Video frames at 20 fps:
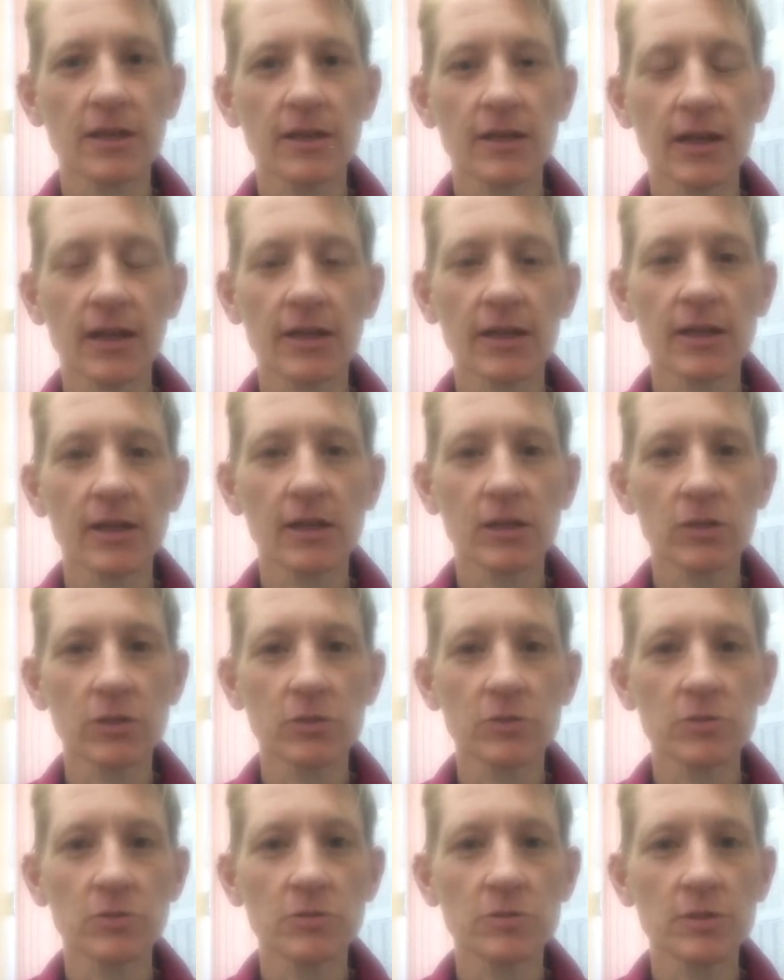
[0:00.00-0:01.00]
can
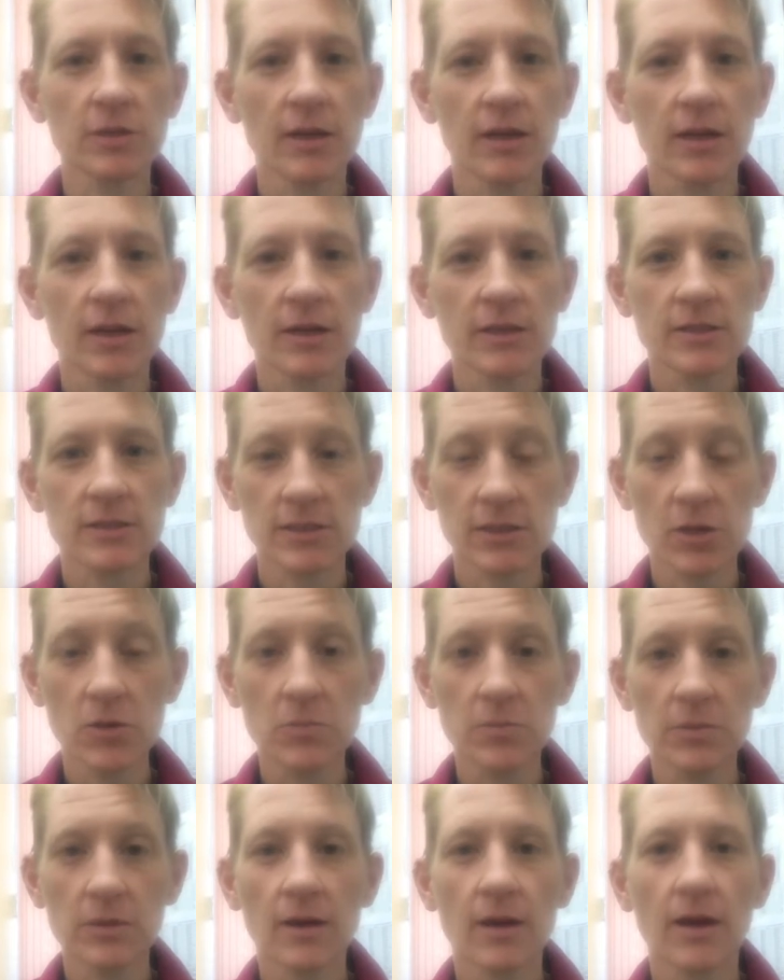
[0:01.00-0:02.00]
include
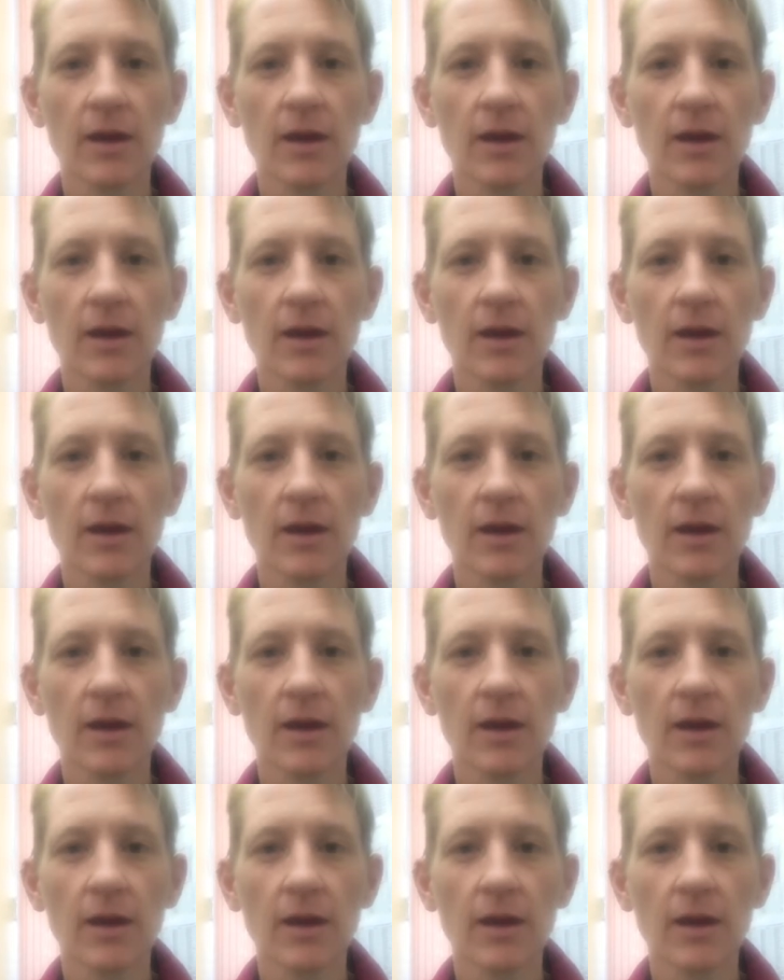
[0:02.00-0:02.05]
slope,